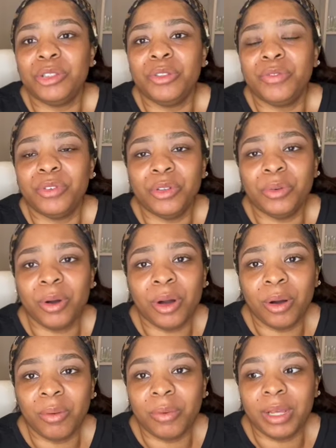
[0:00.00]
do for you
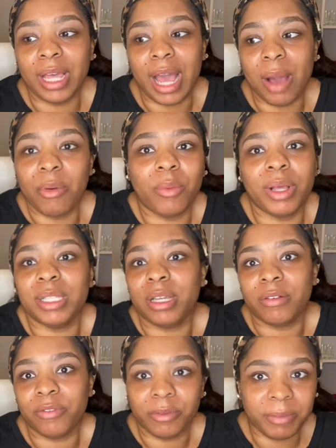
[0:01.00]
all what I would want
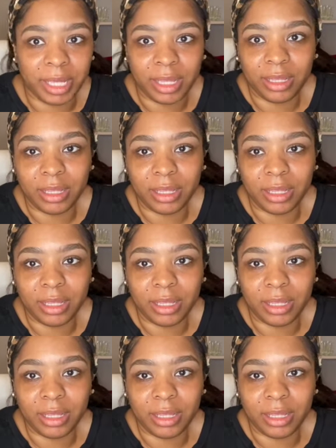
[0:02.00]
done for me.